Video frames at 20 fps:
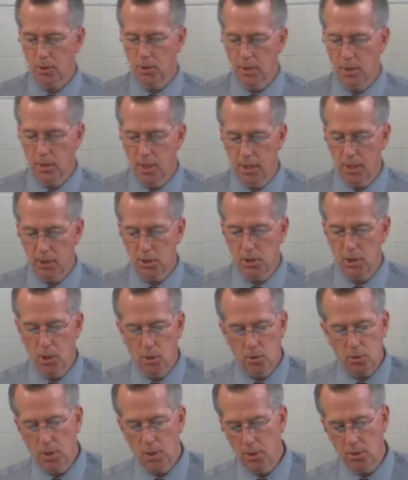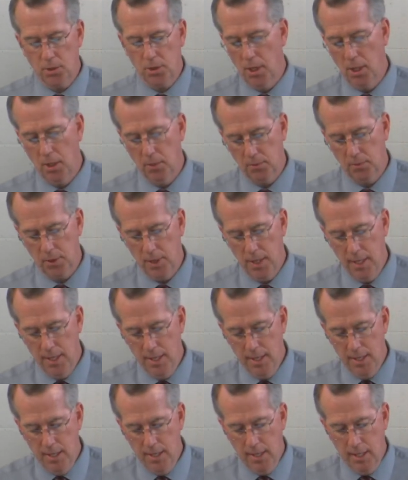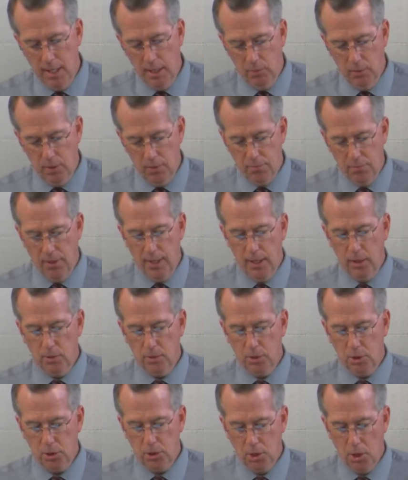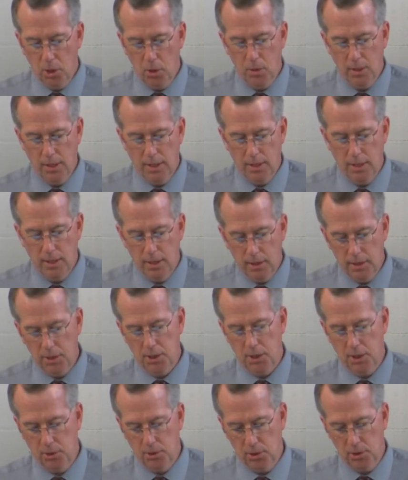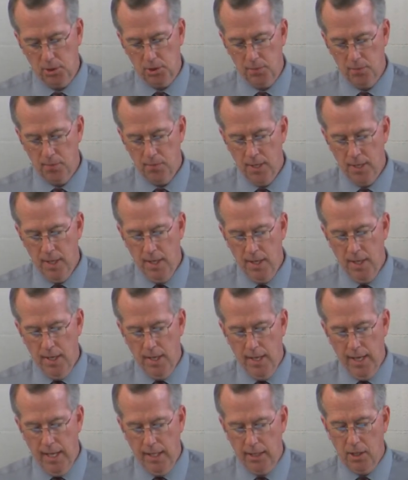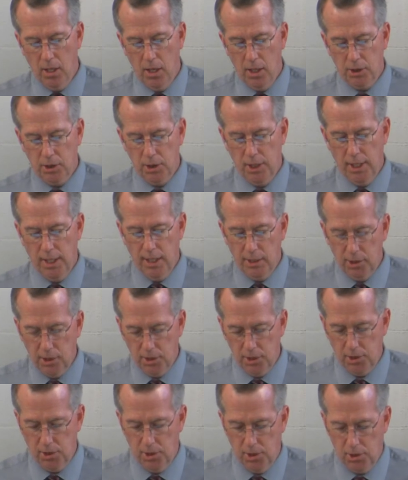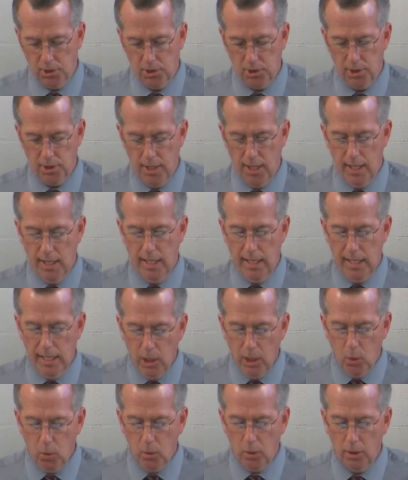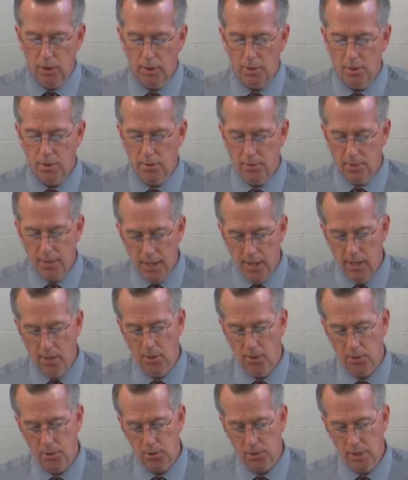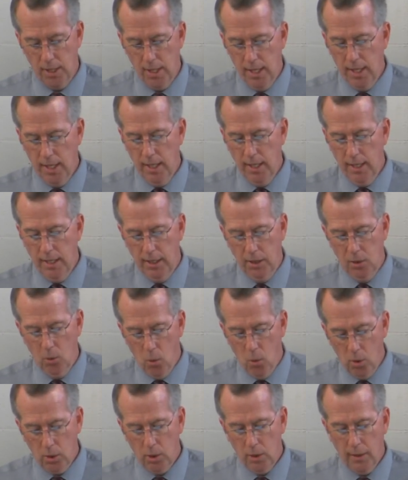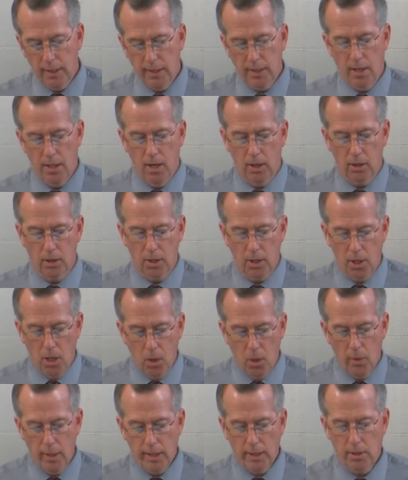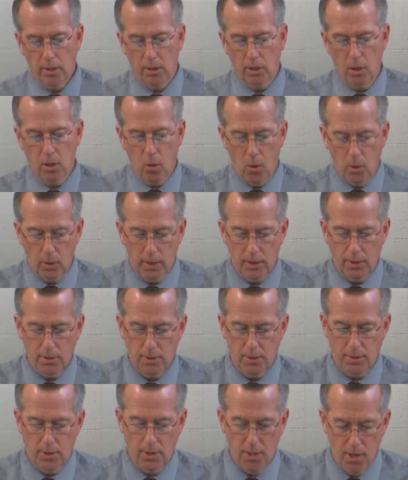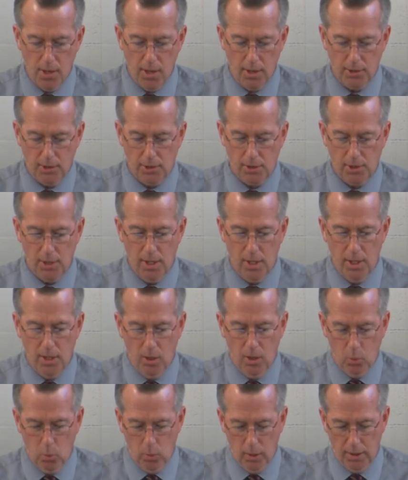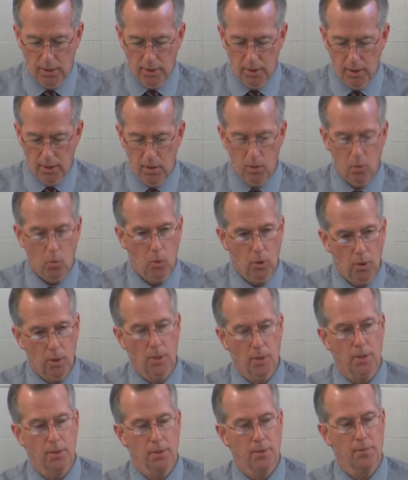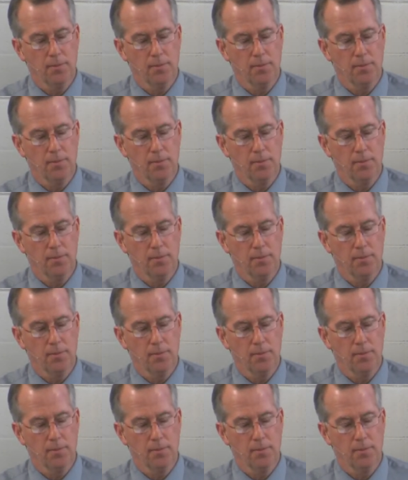cannot excuse ourselves if we fail to show a diligence and conscientiousness equal to theirs in ordering our going according to God's written word.